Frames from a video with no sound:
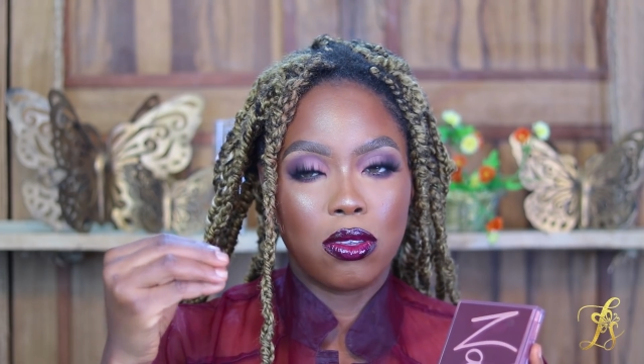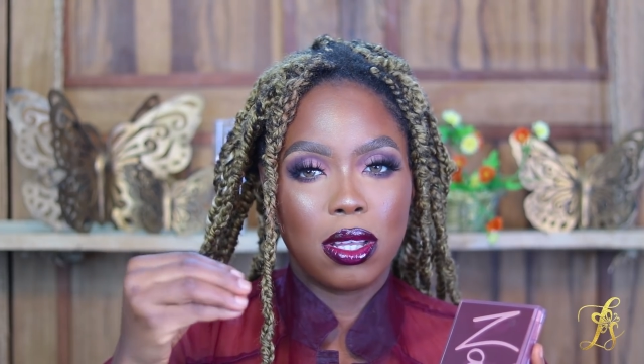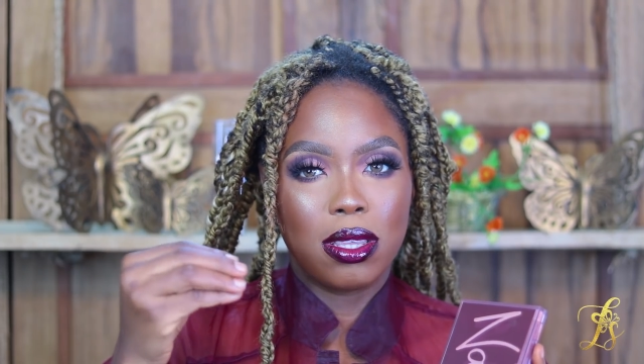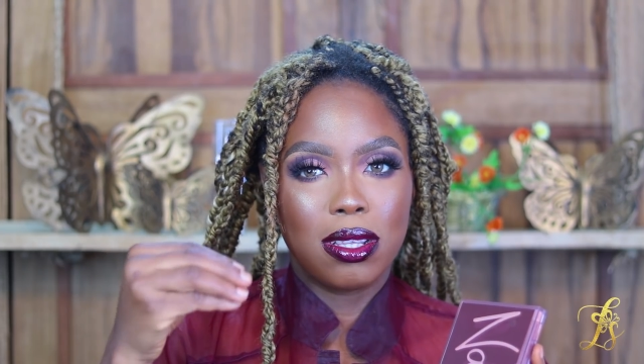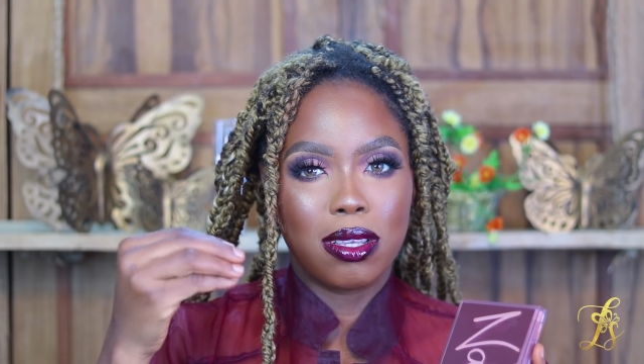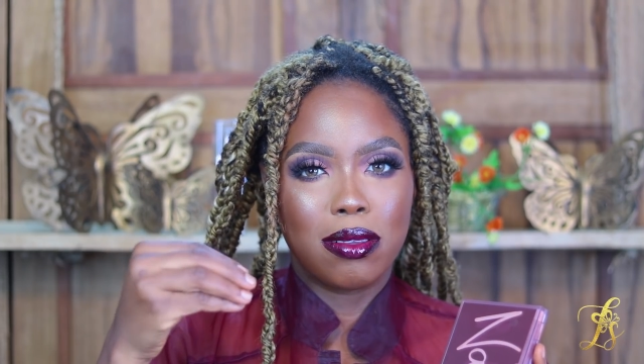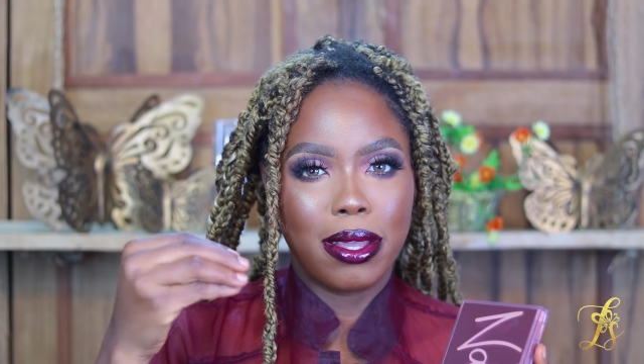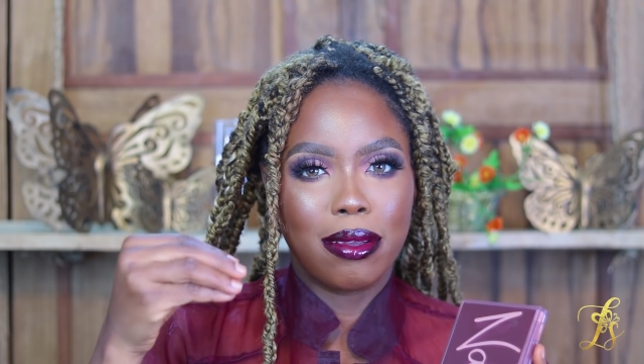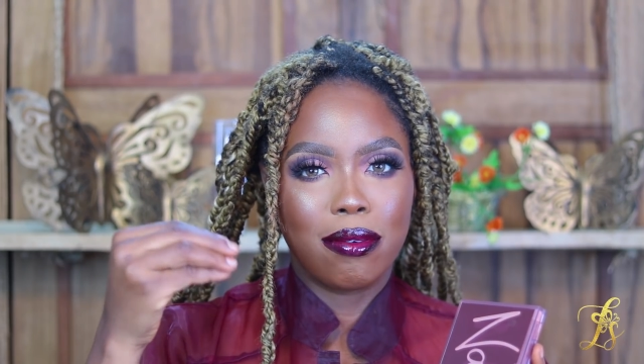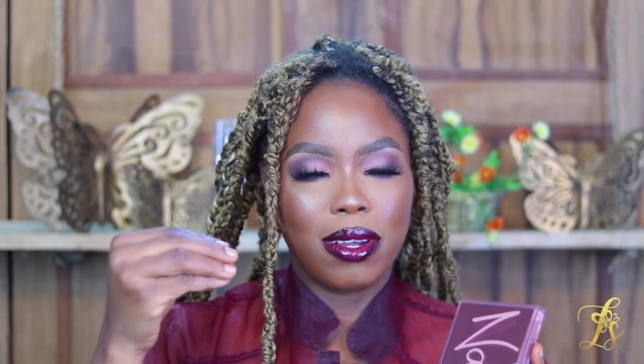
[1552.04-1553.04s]
So I think there's
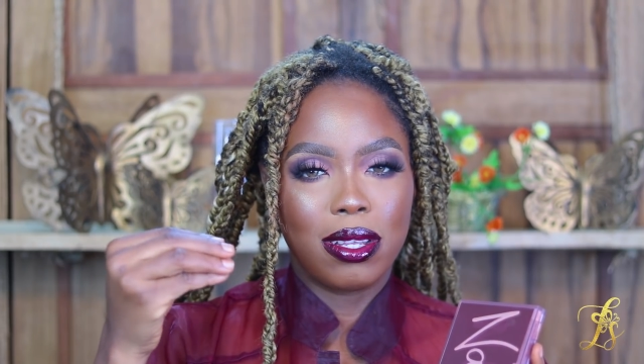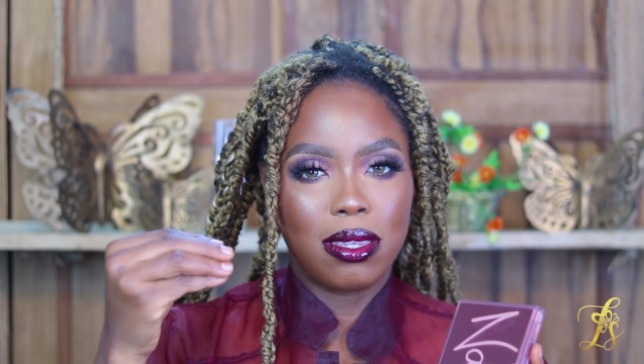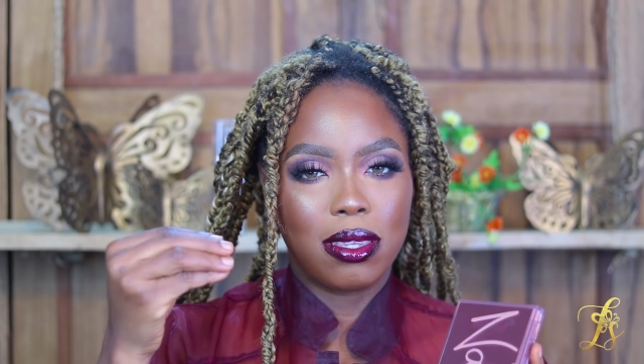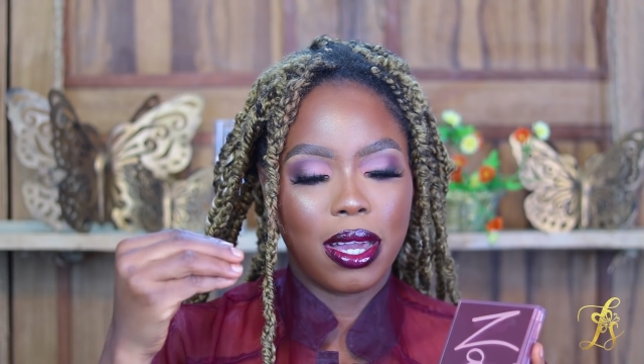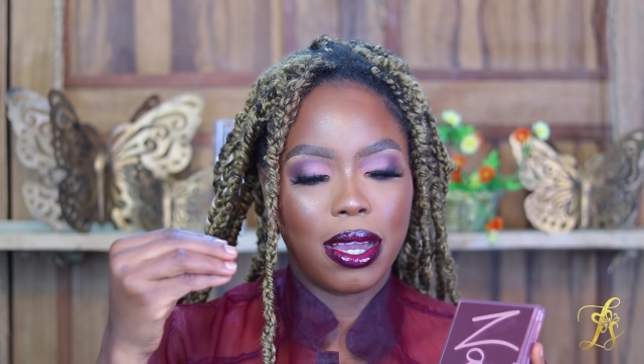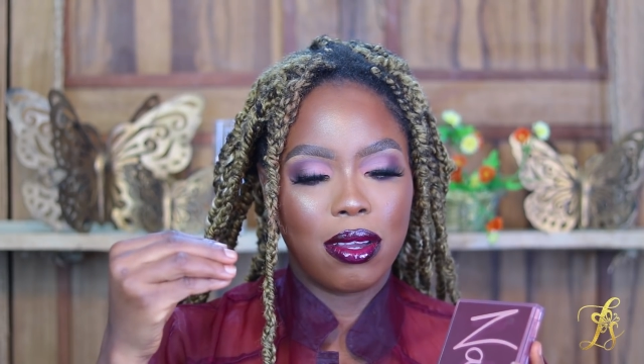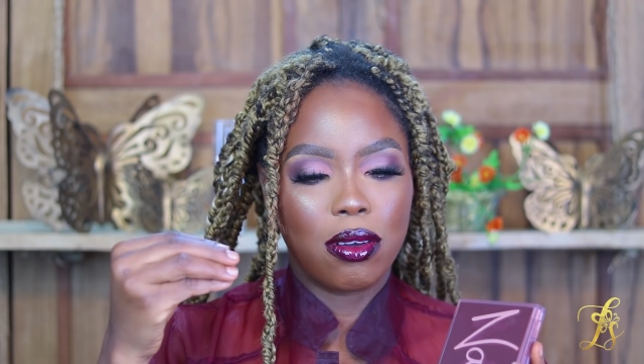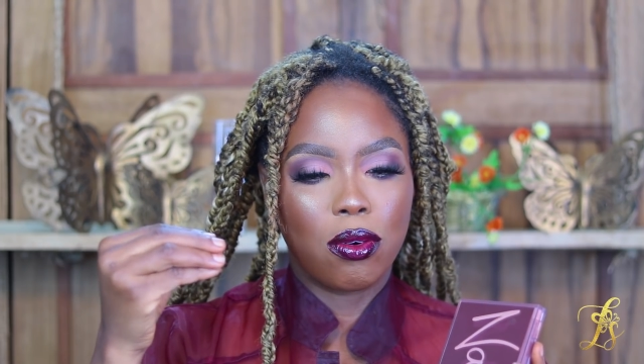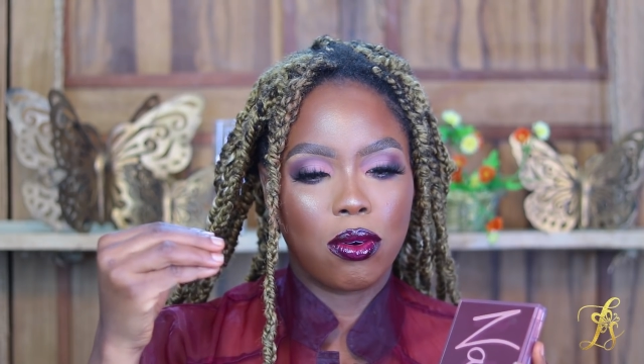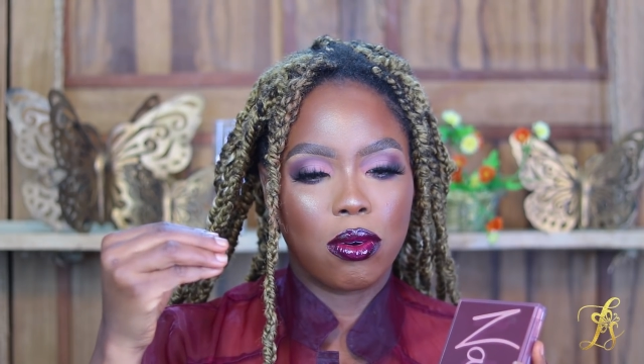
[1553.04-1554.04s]
like a red dye
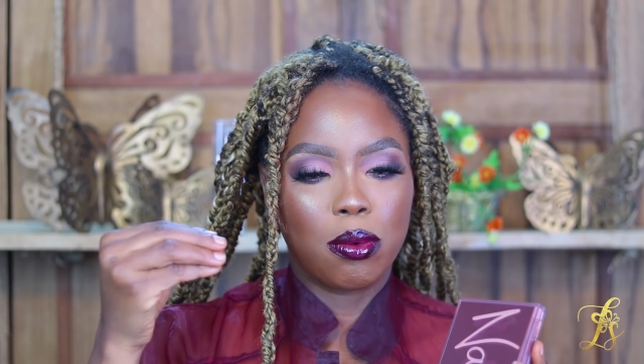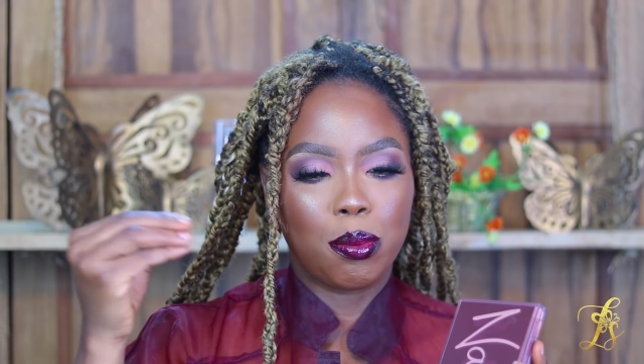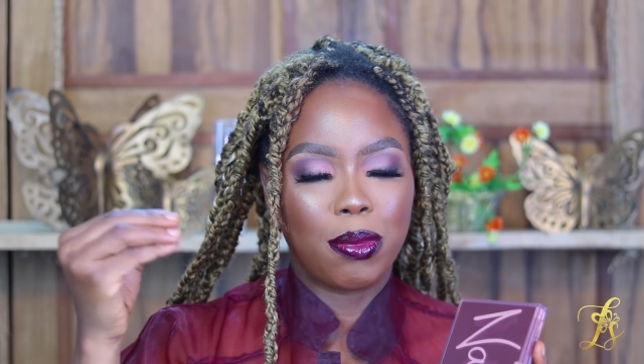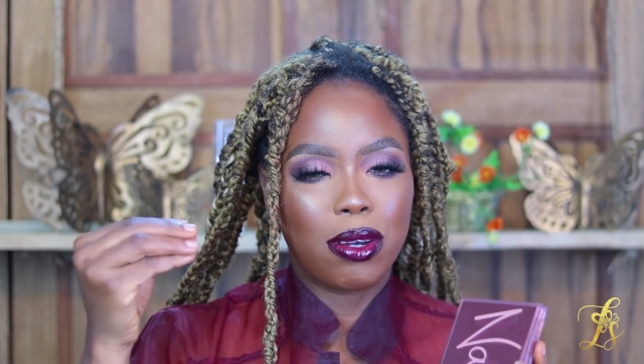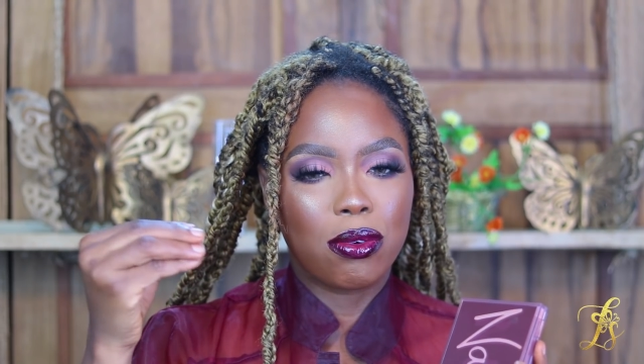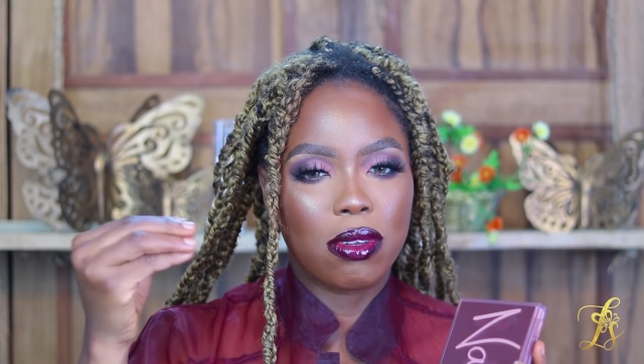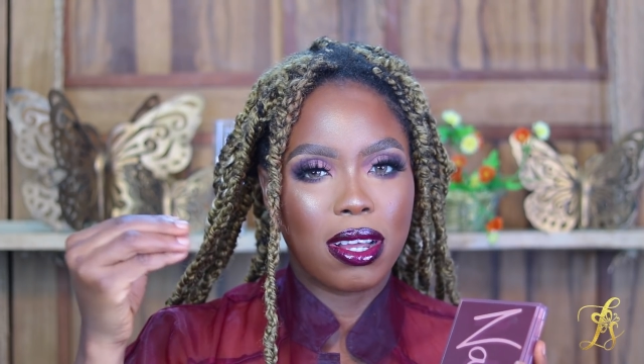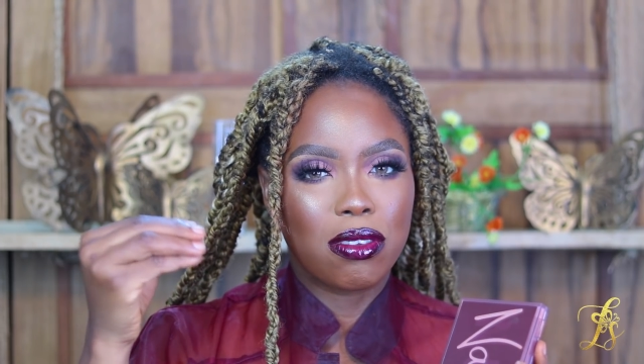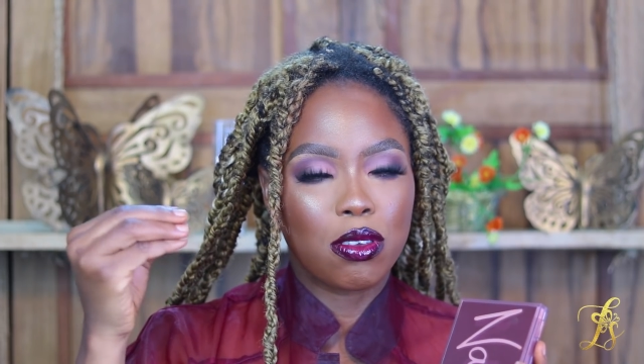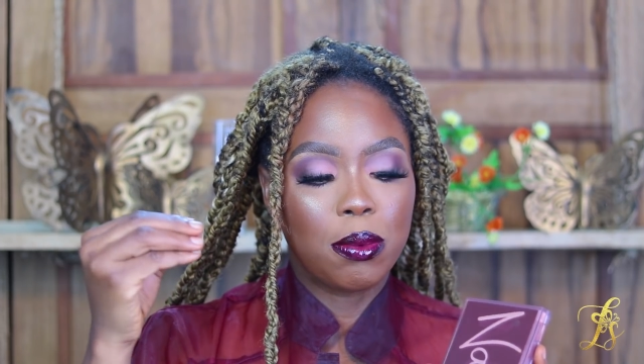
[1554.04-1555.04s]
or maroon
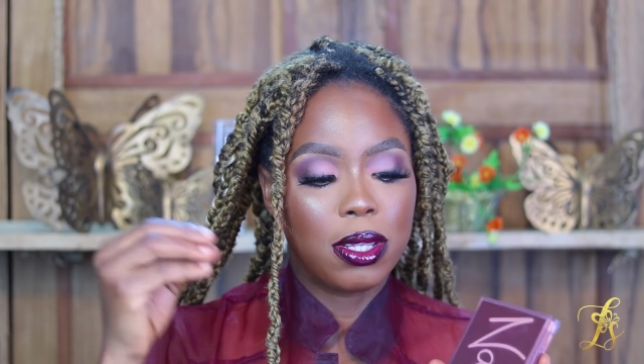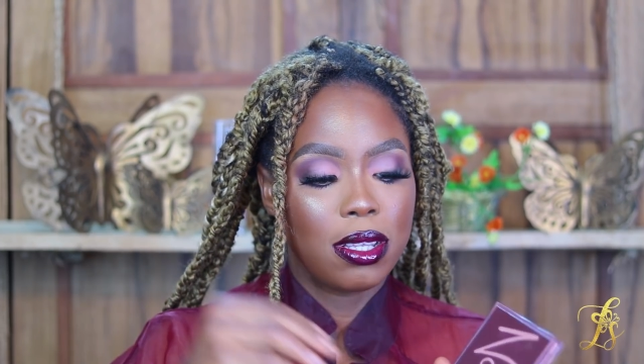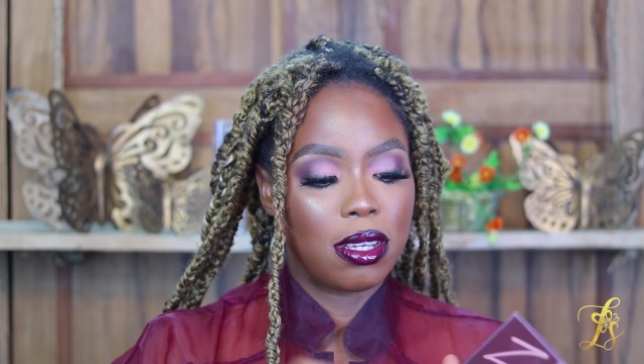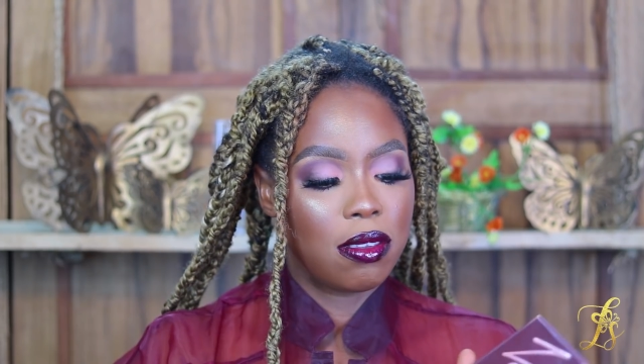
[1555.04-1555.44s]
dye or something.